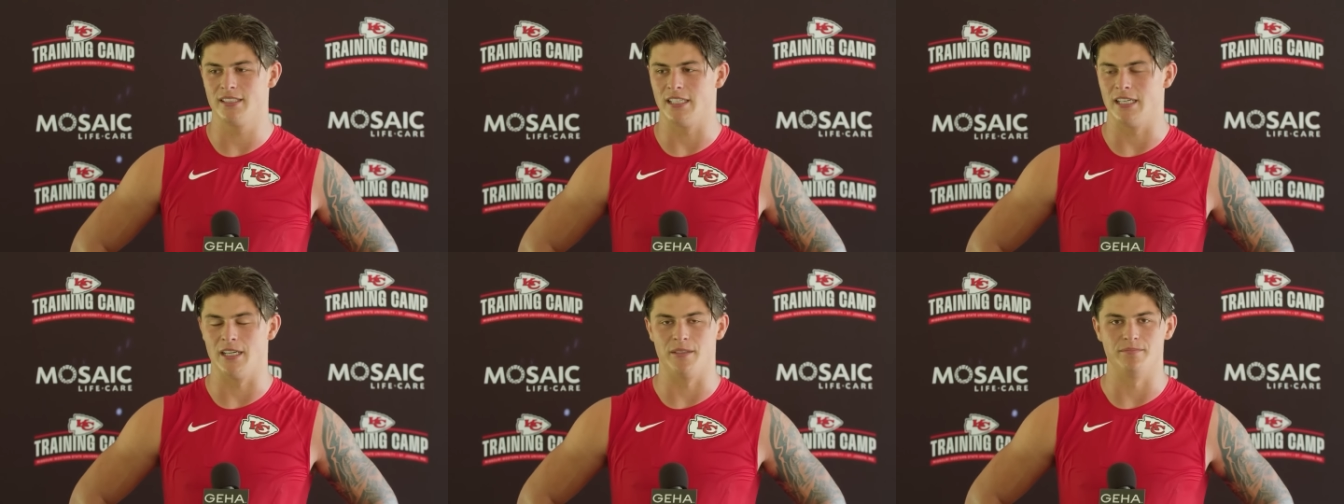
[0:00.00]

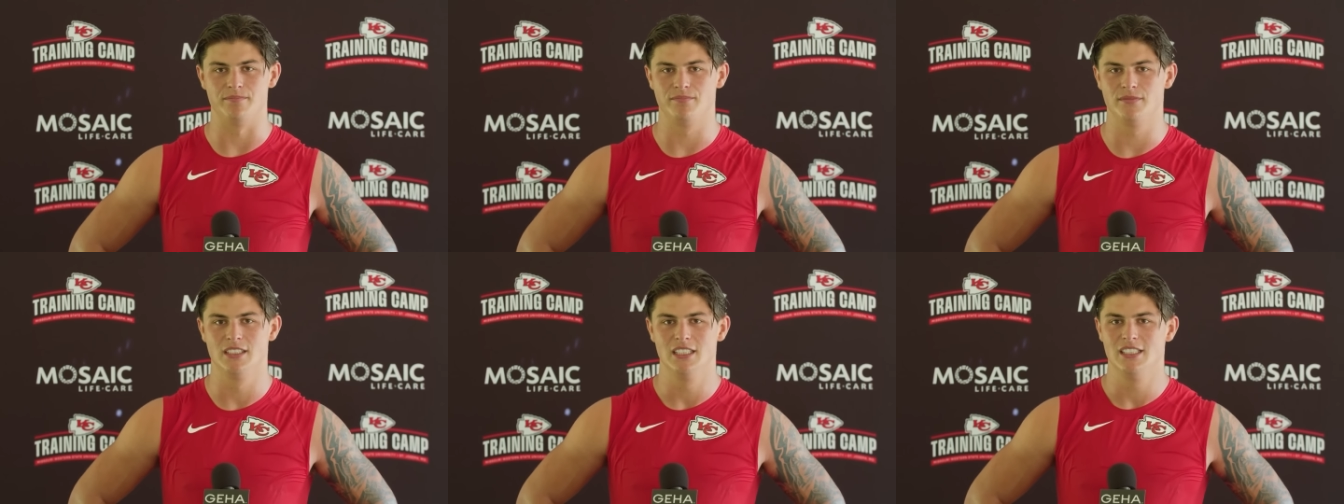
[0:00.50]
Um,
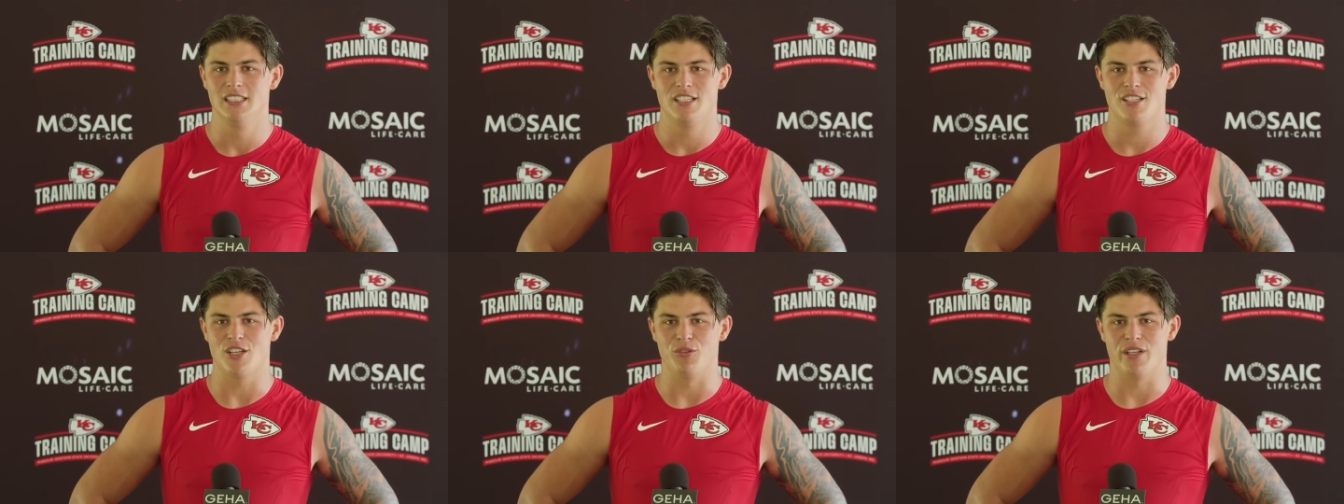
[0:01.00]

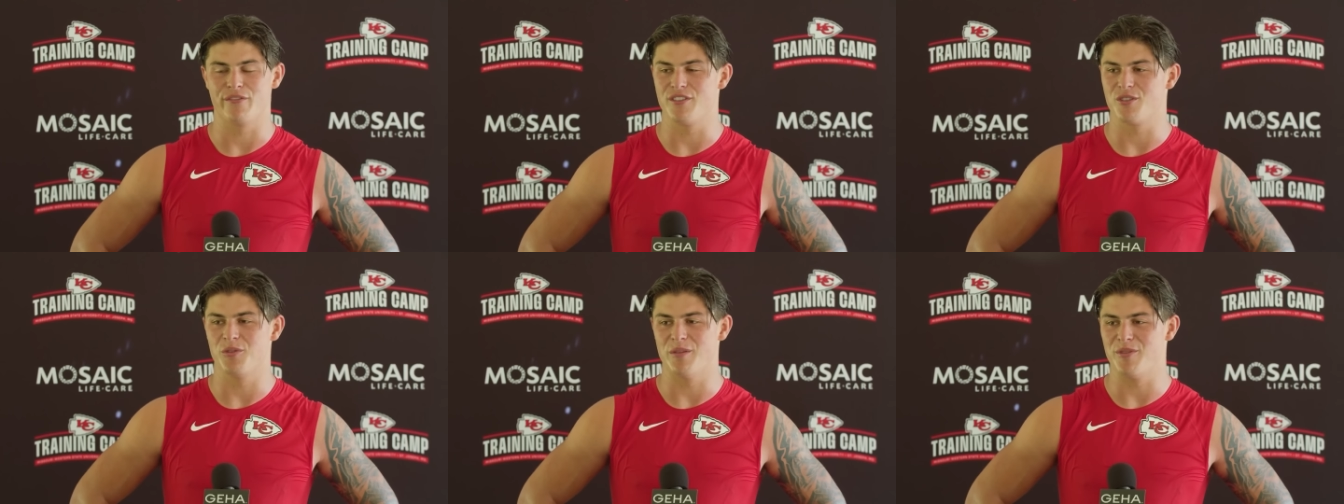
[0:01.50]
so different
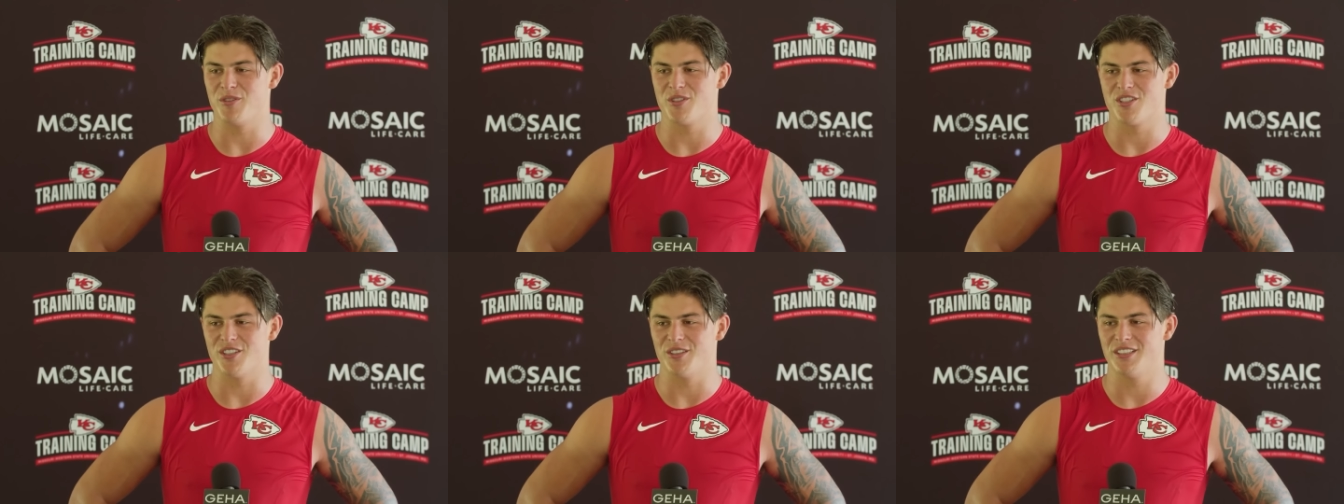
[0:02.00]
to what I'm used
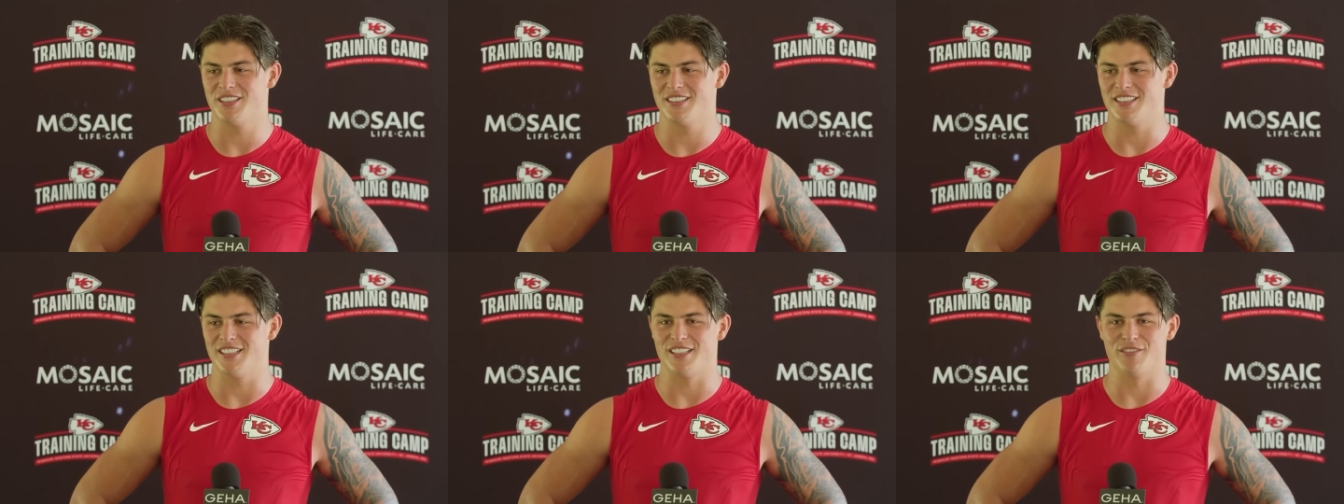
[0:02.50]
to. Uh,
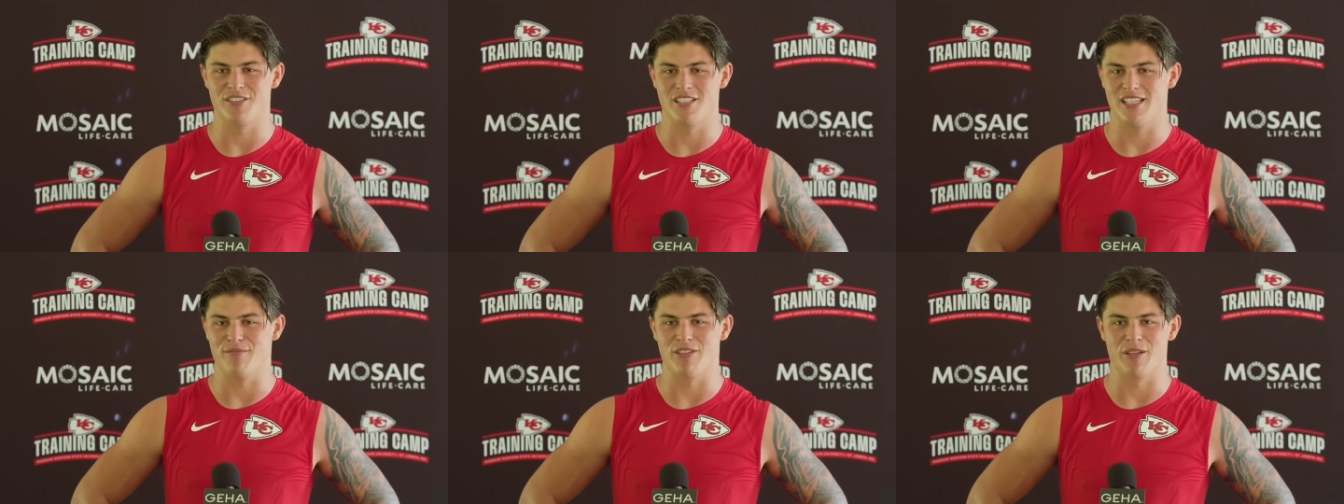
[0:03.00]

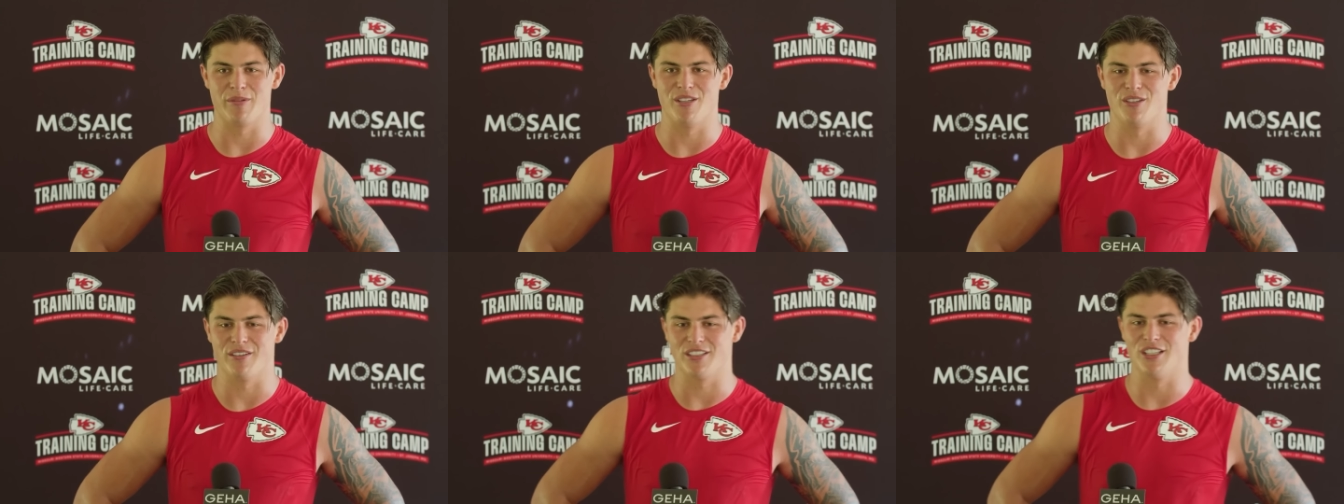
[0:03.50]
obviously, in rugby, you
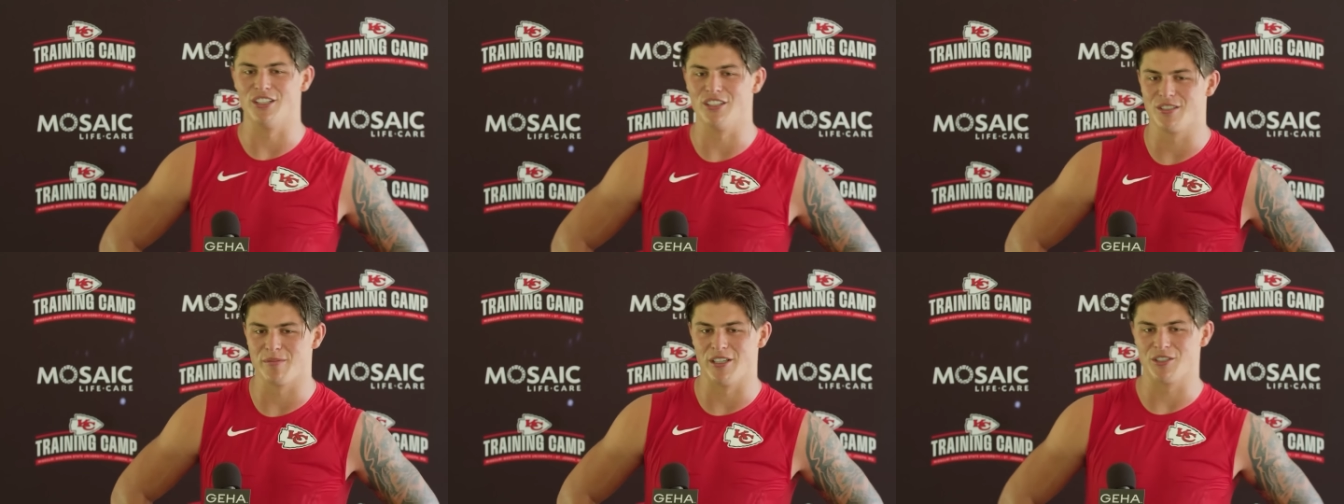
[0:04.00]
don't have to learn
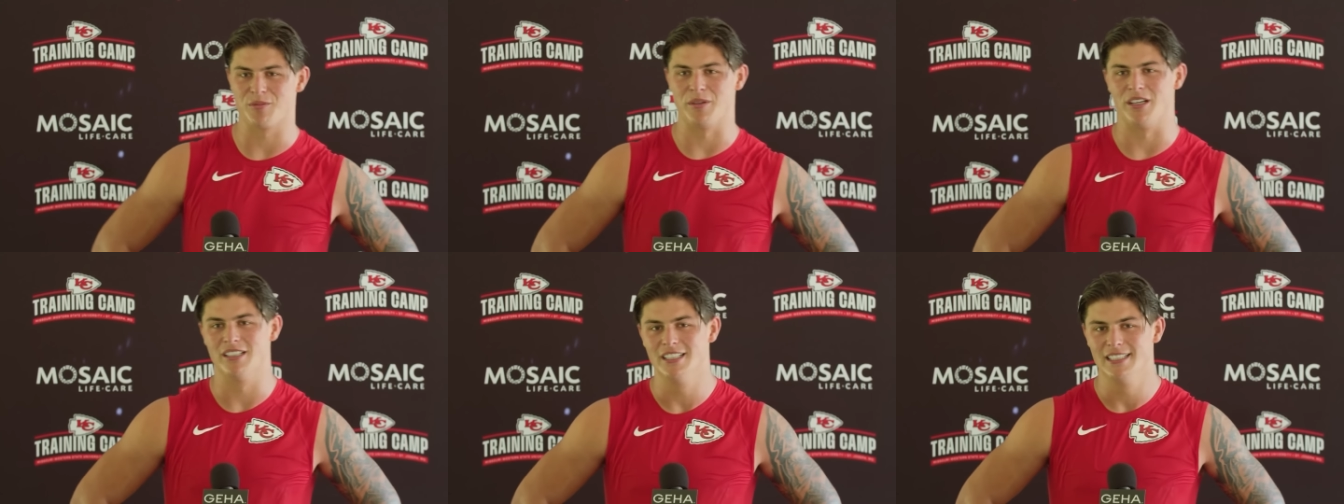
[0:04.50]
as much,
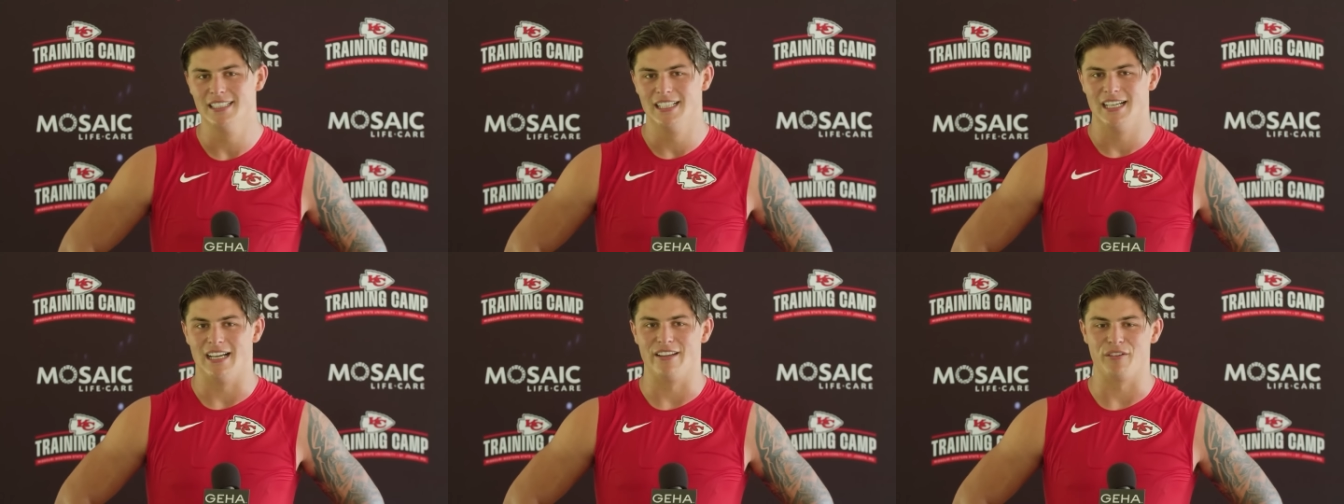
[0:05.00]
but
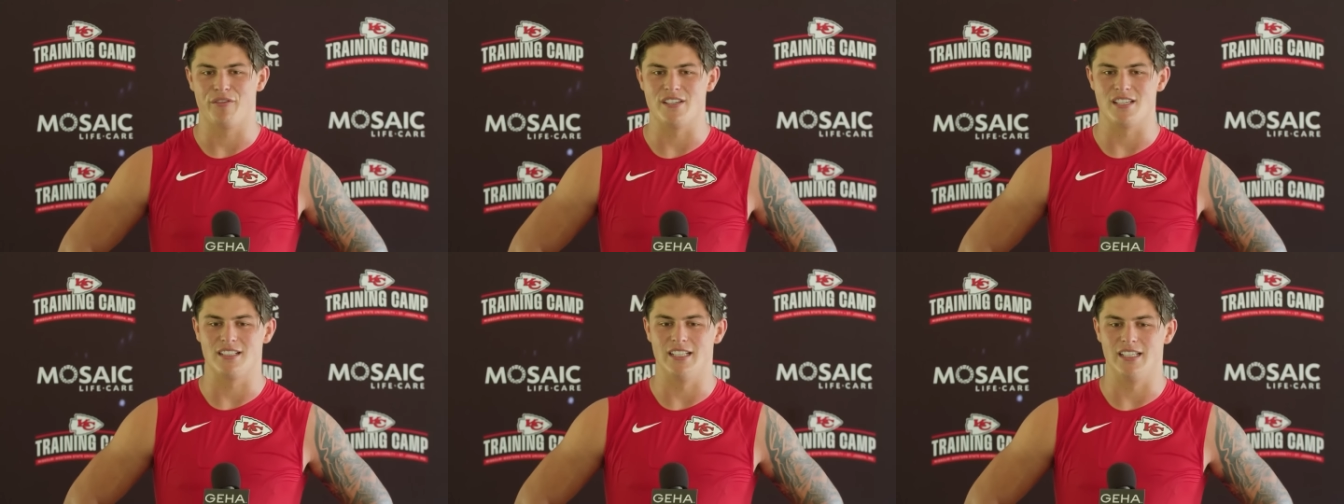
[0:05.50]
I think
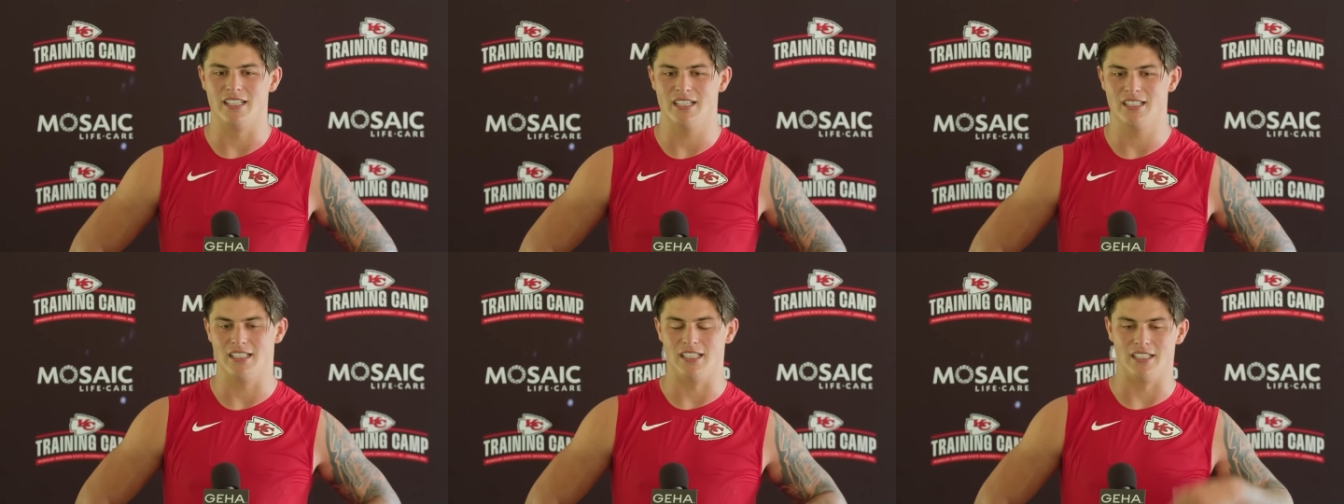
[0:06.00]
physically,
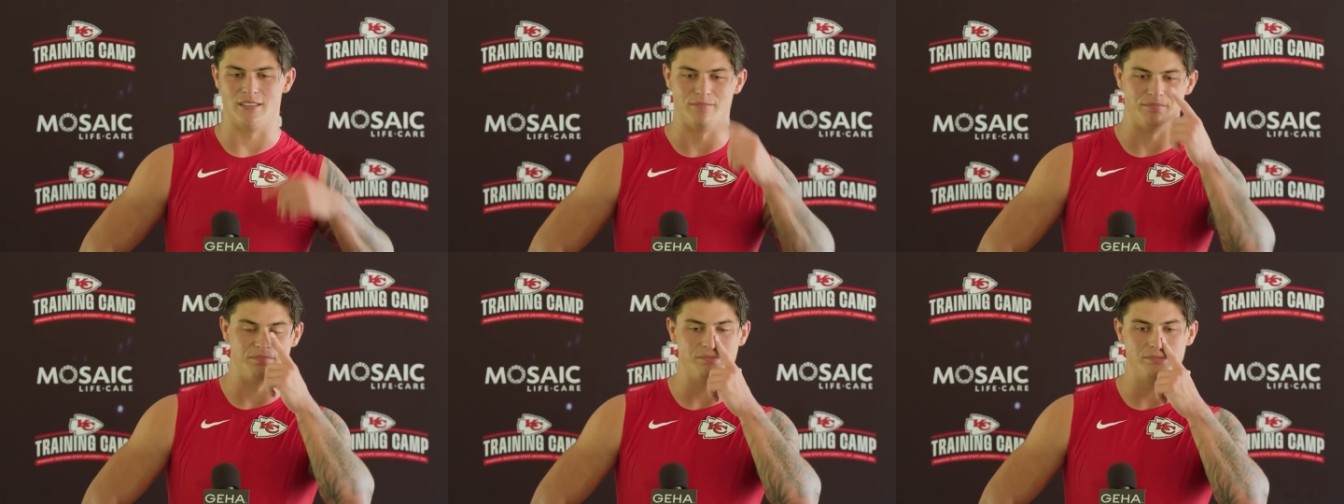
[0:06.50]
um,